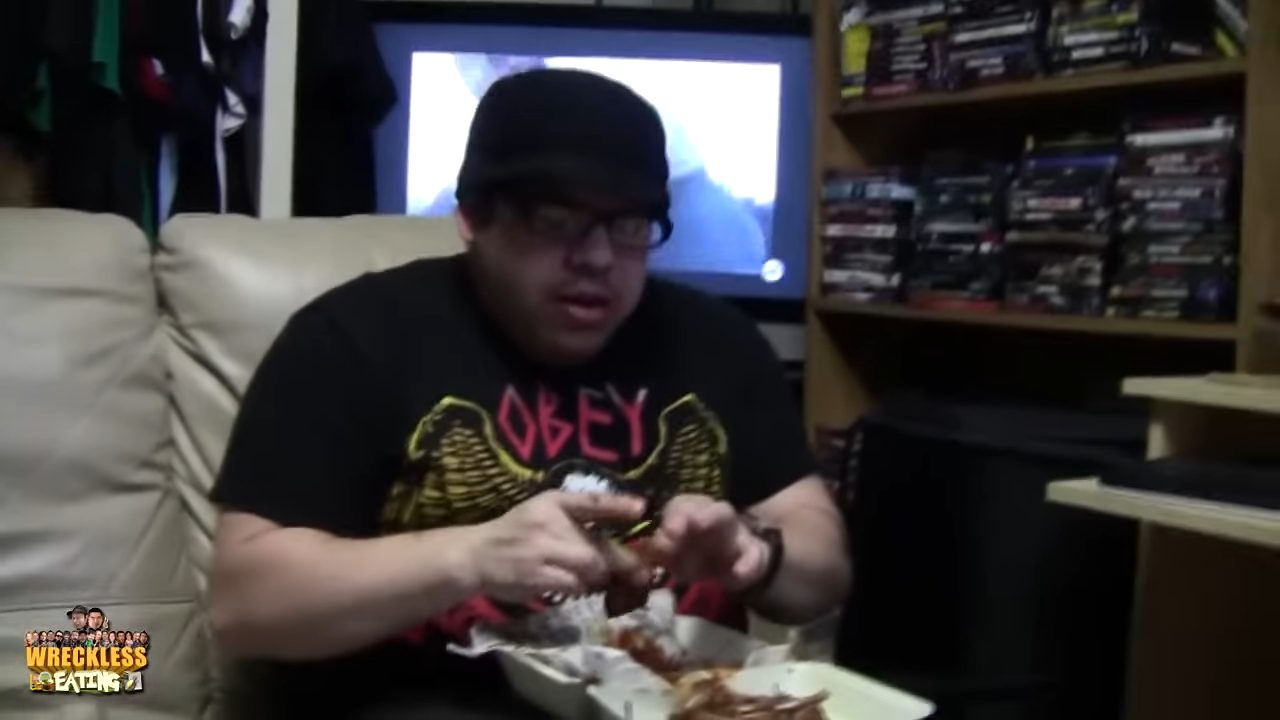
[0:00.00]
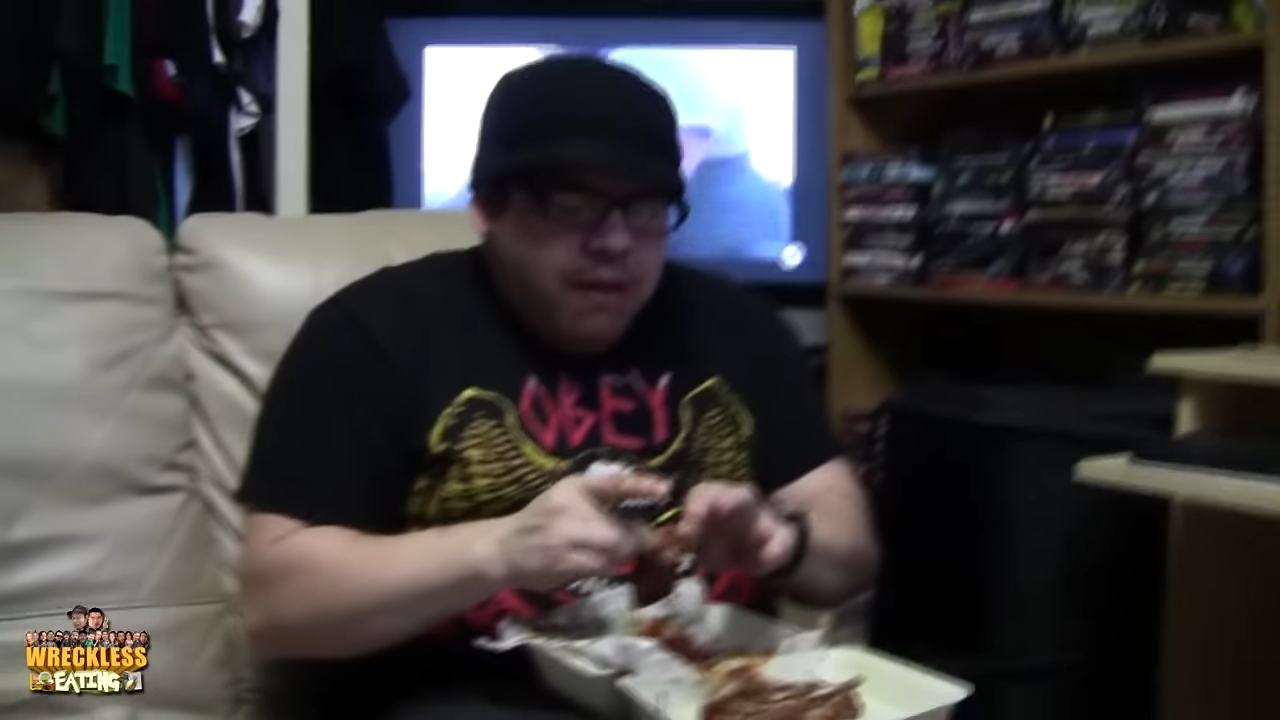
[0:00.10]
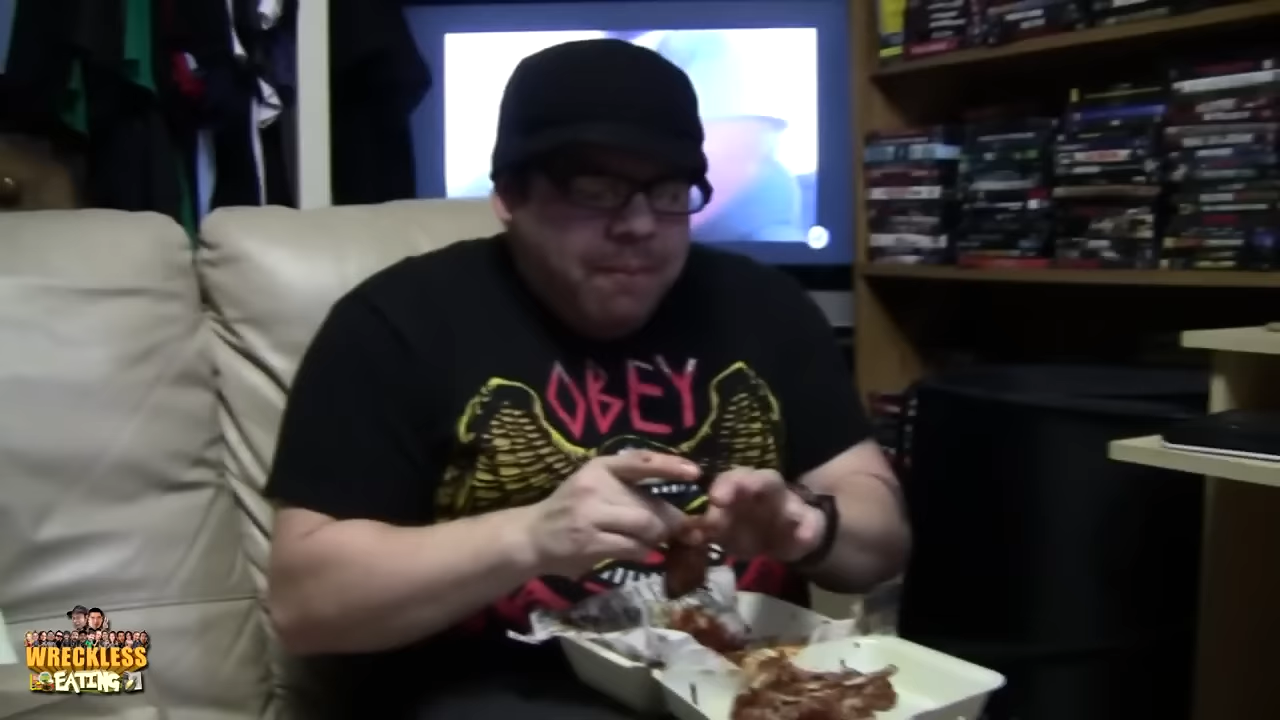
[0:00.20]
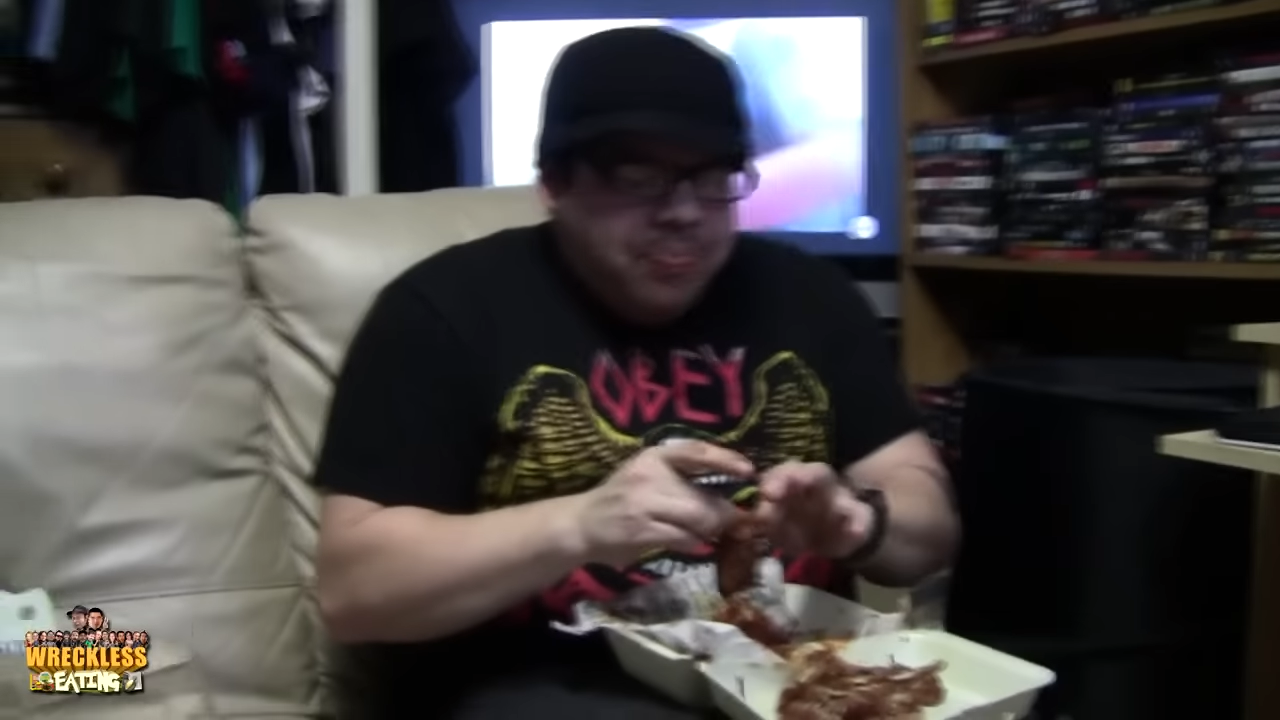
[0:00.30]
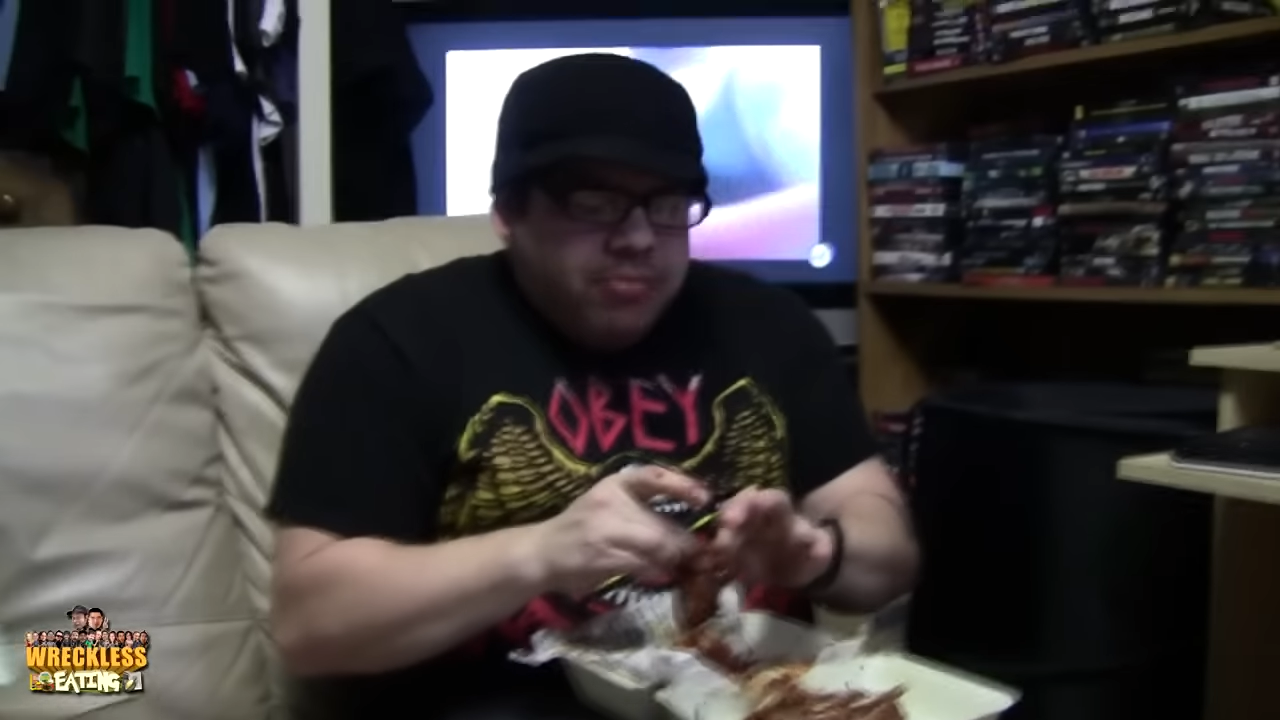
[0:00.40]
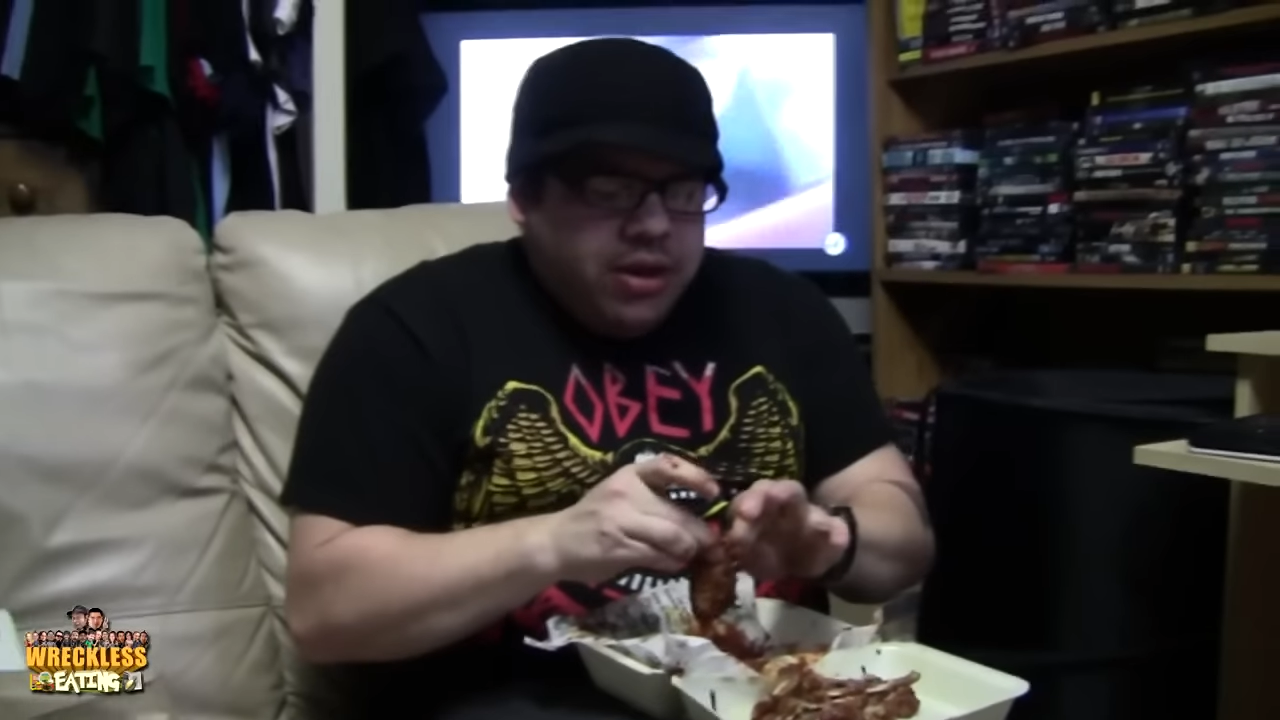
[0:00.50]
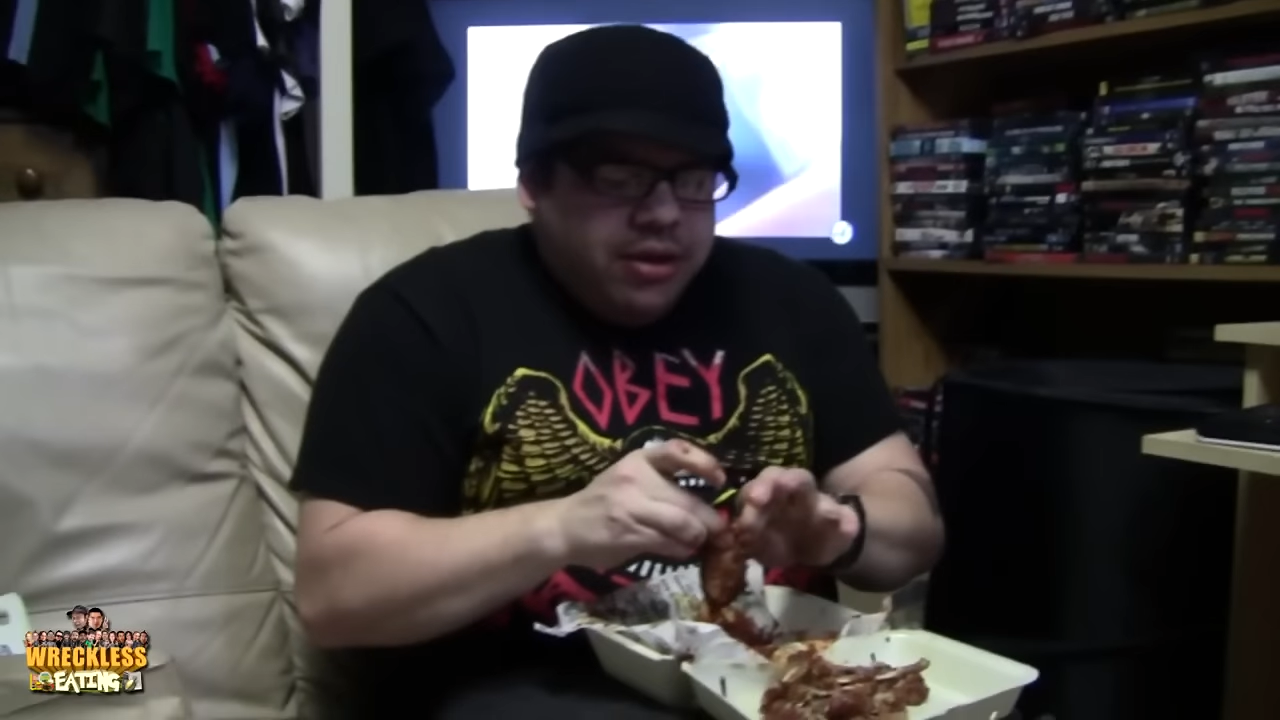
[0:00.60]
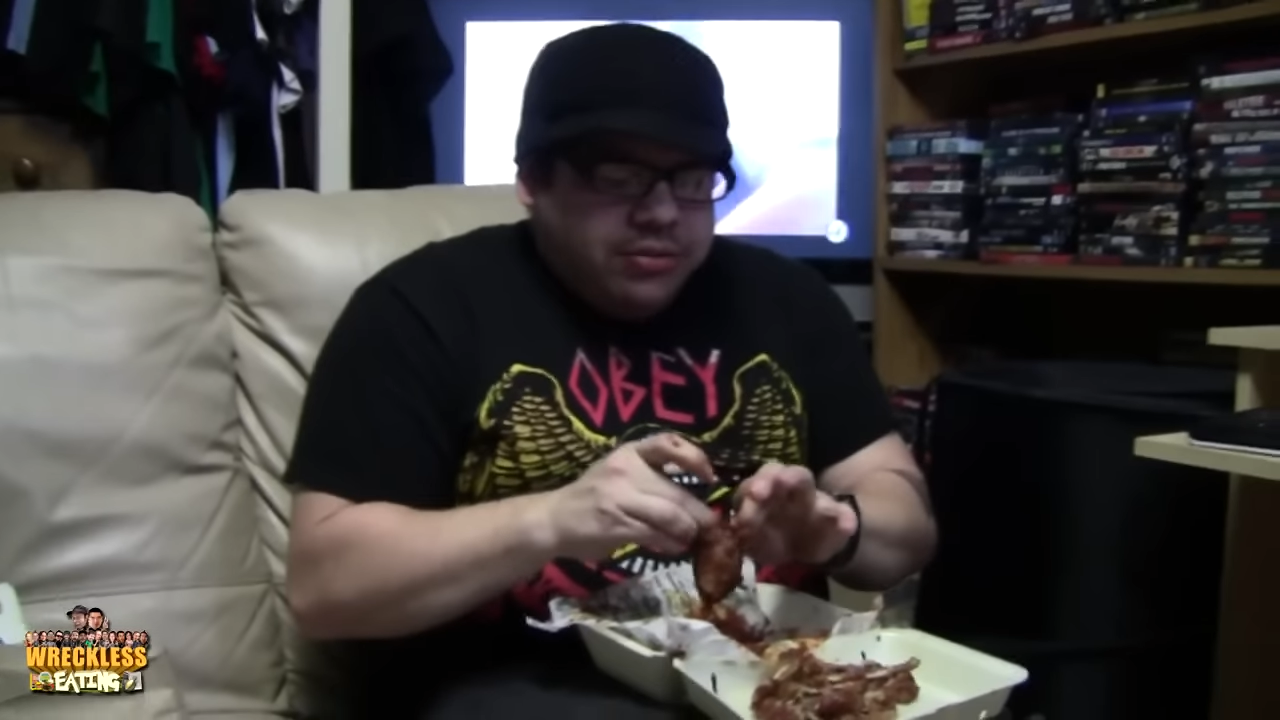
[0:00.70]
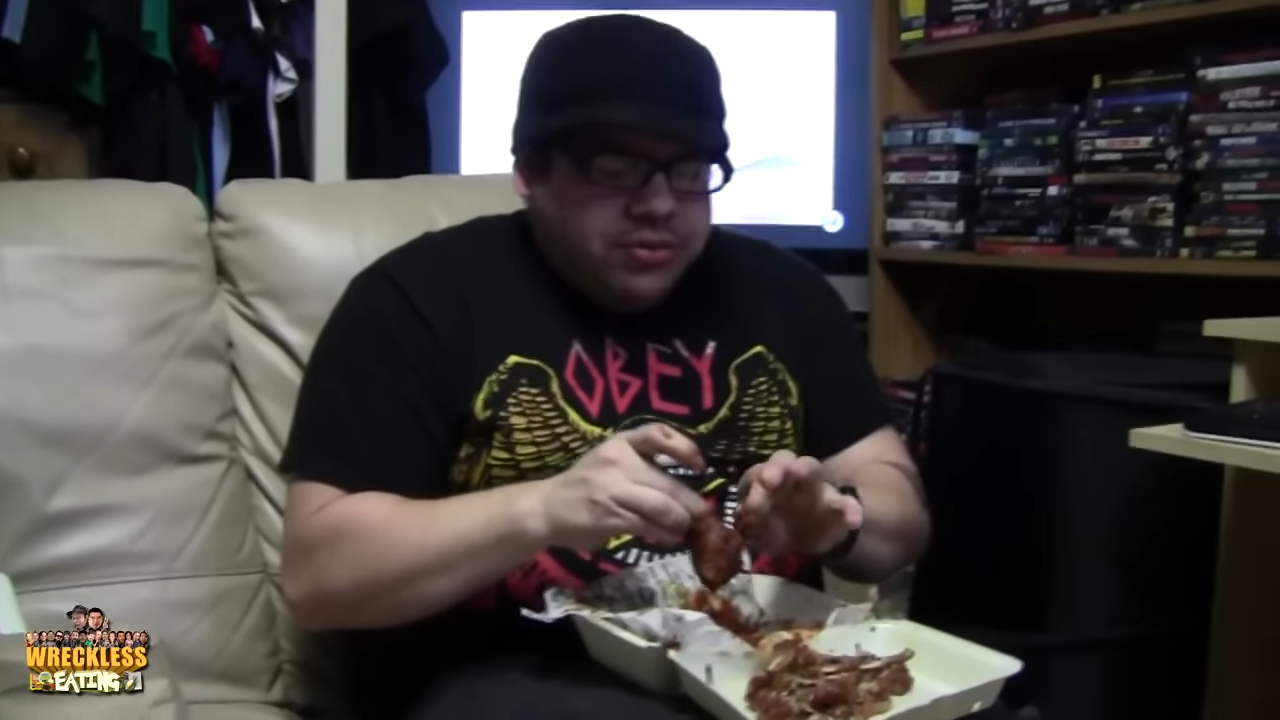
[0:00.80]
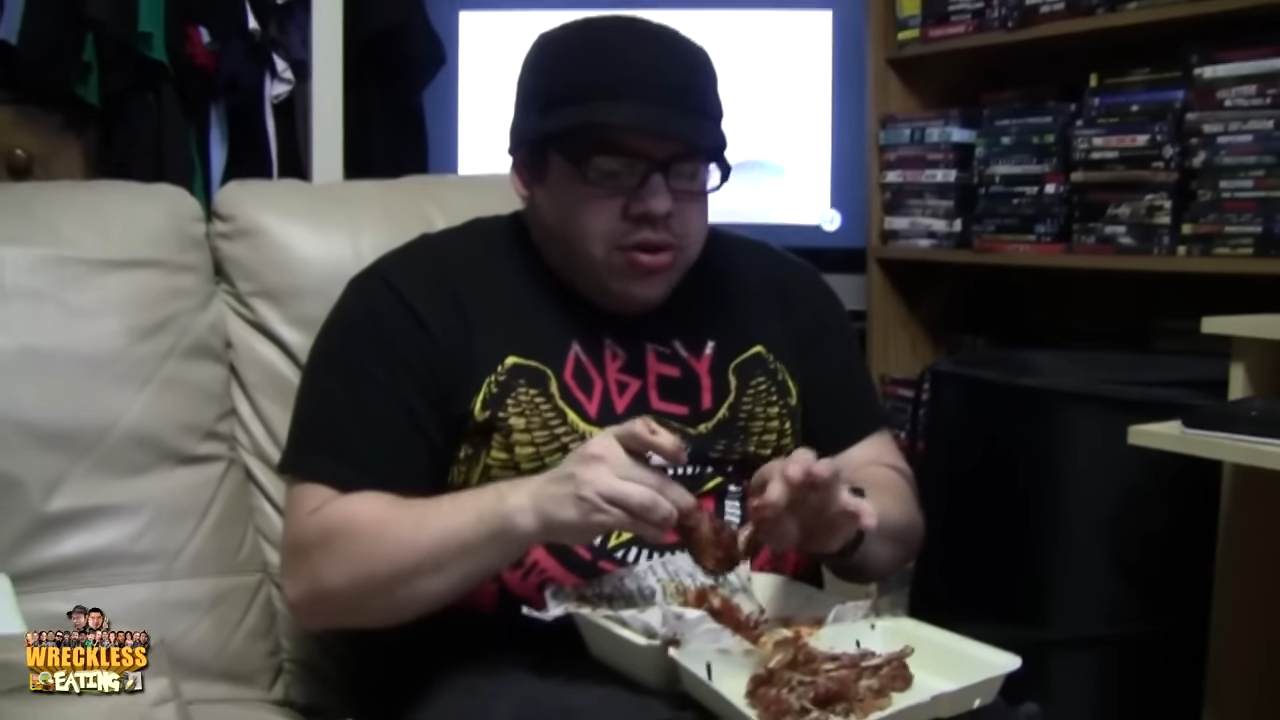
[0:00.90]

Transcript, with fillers: Here we go.